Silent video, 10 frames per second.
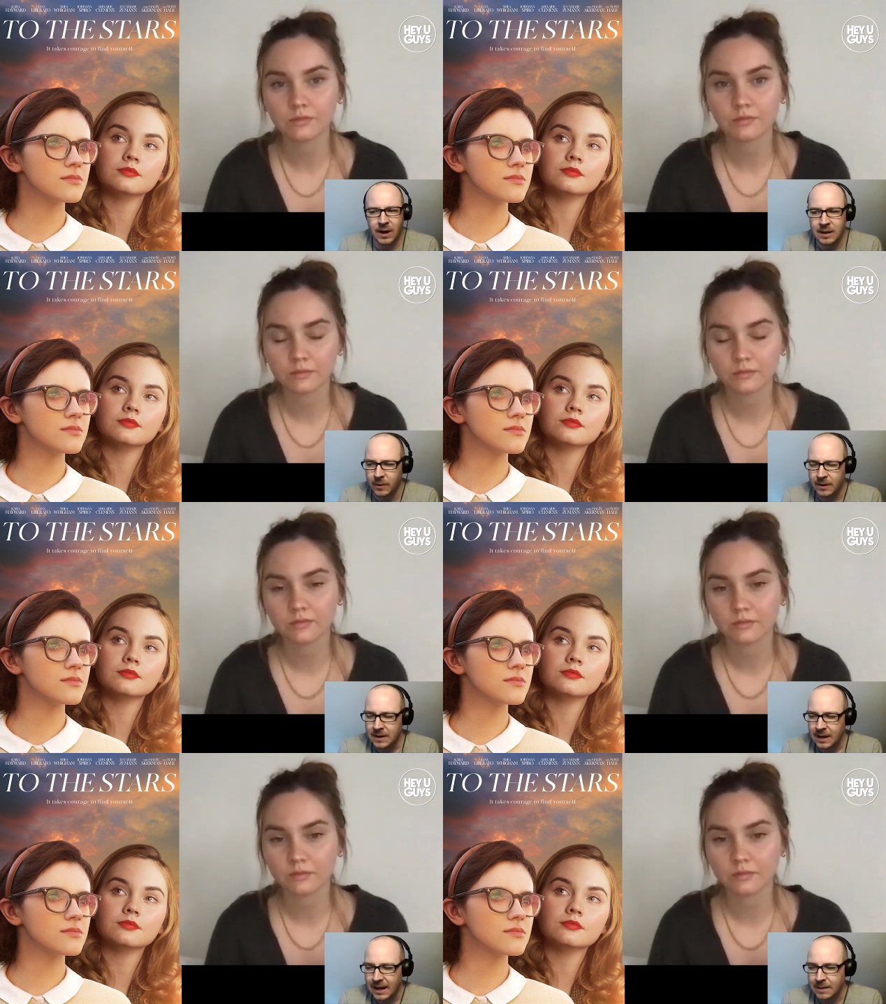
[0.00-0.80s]
Speaker 1: But
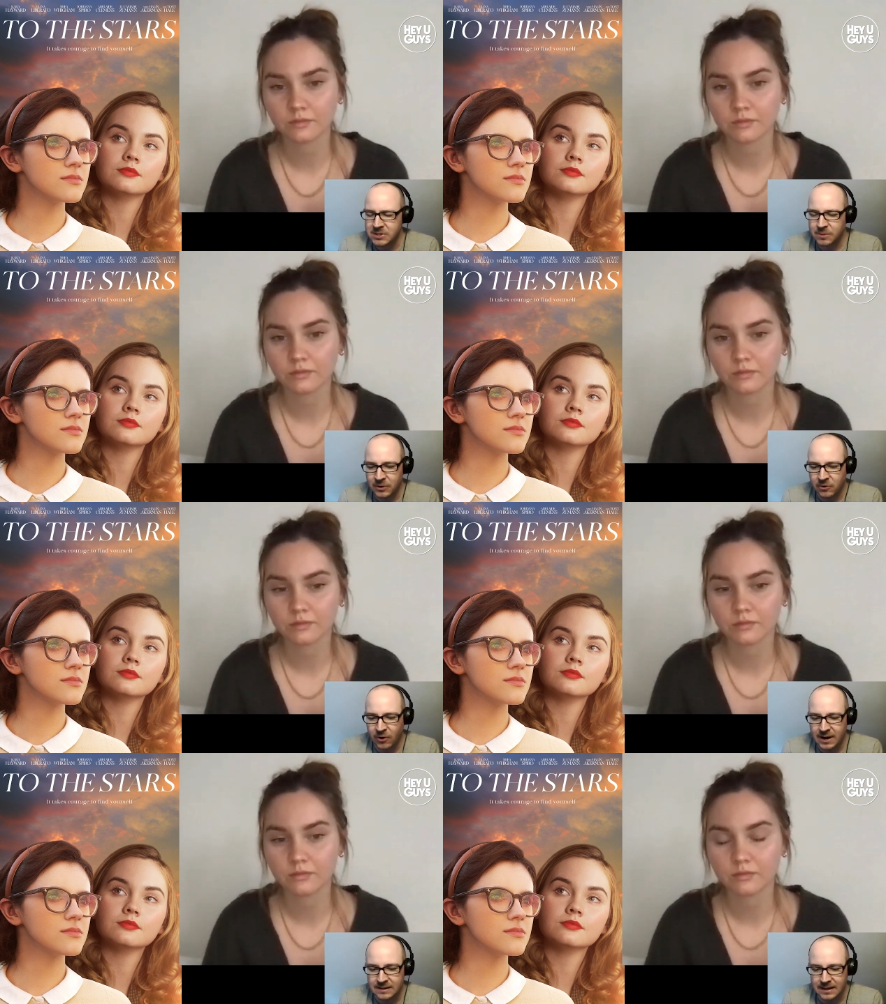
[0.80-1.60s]
it must have been
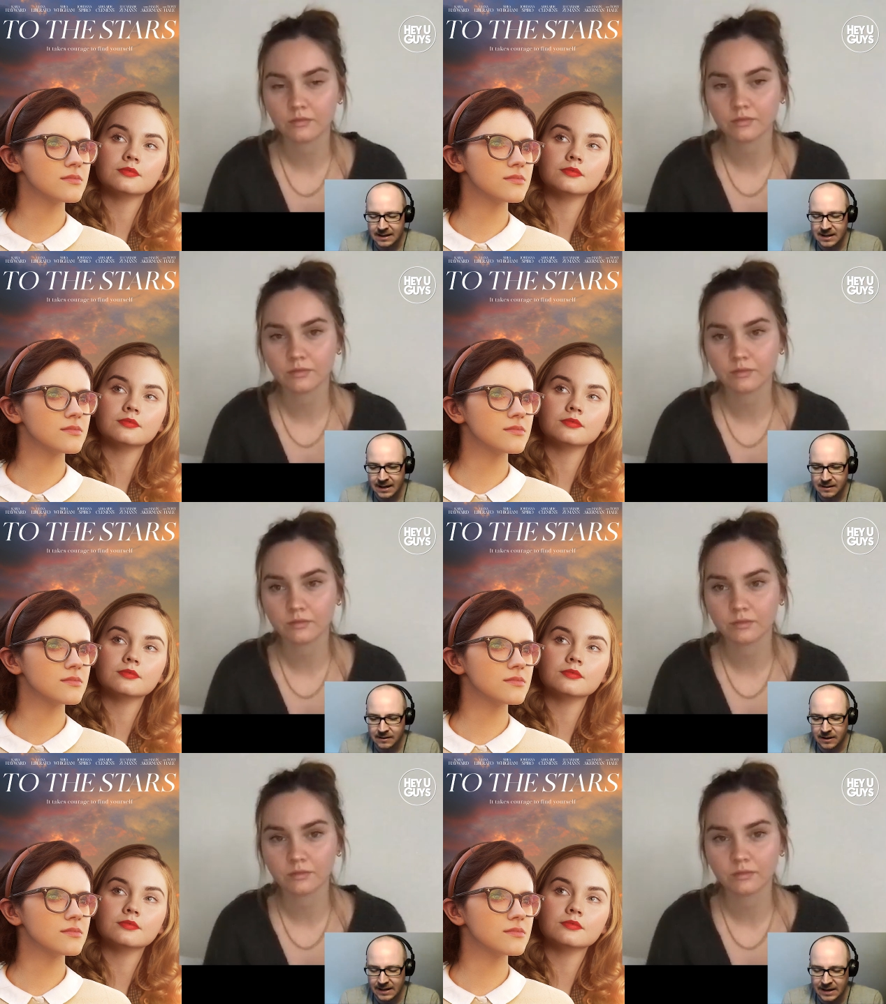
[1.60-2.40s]
great at, uh, at, uh,
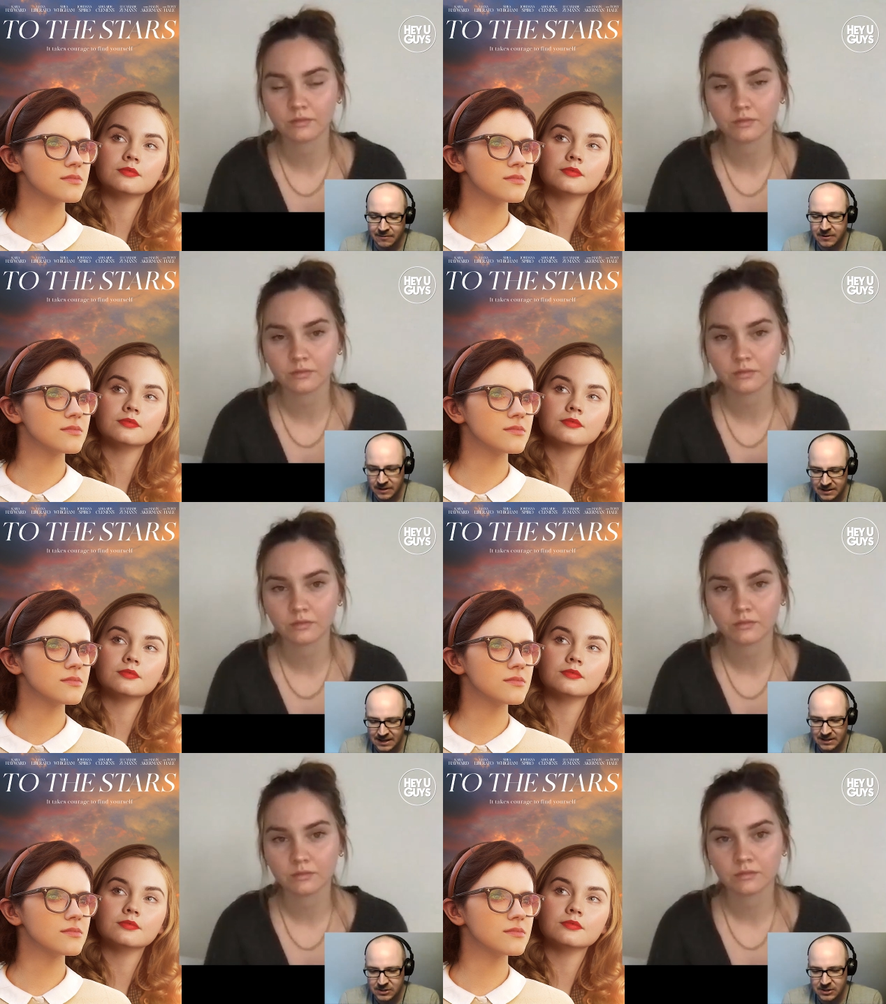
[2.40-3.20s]
in another
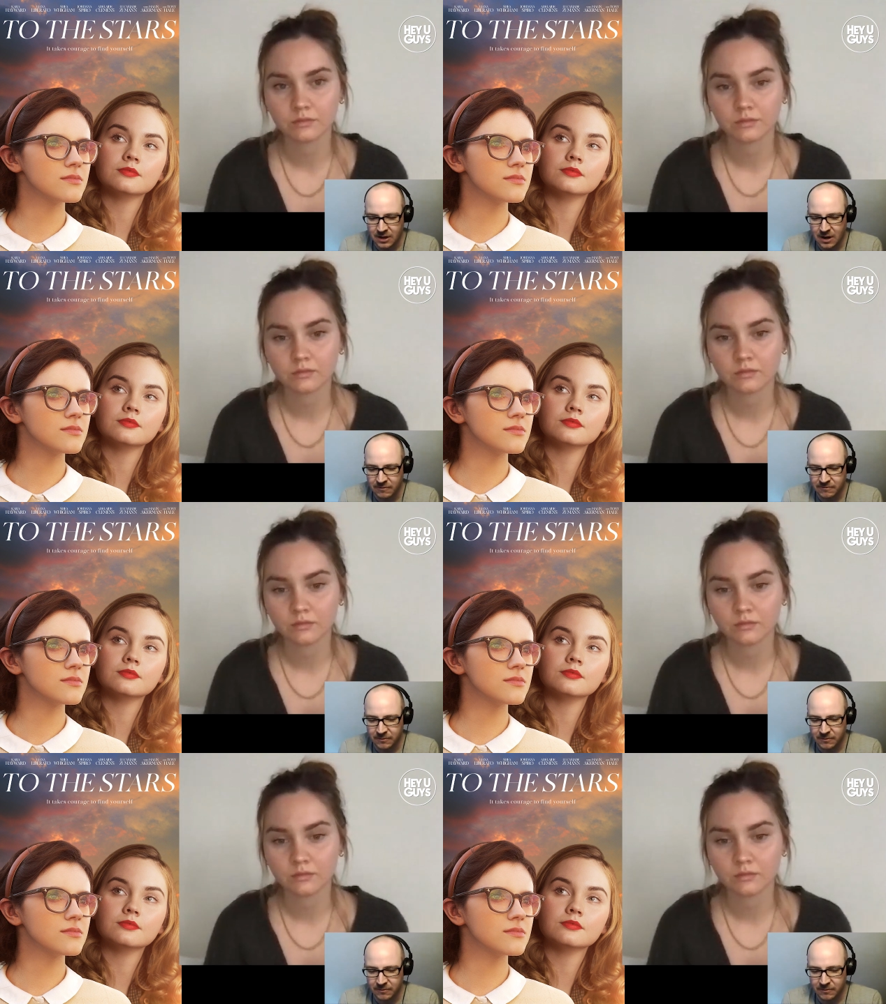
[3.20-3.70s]
sense to kind of